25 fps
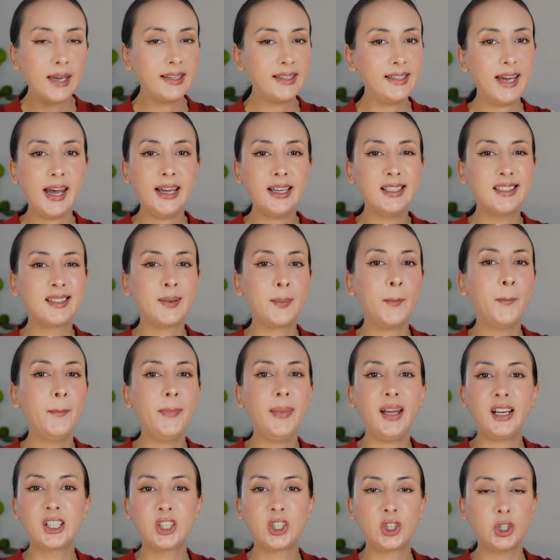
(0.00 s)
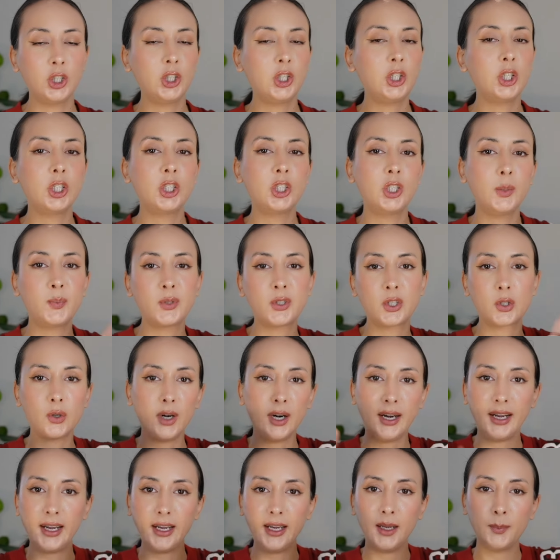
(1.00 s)
Guys, make sure to
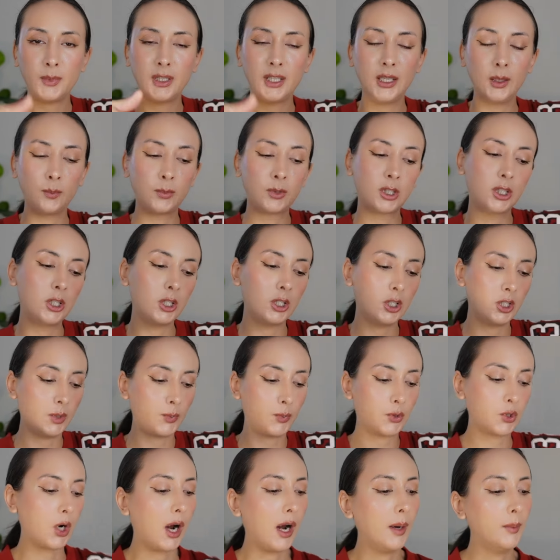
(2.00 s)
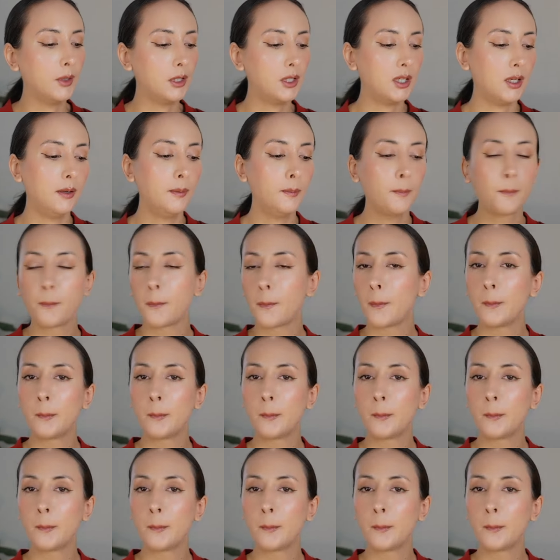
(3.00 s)
subscribe, click the subscribe button.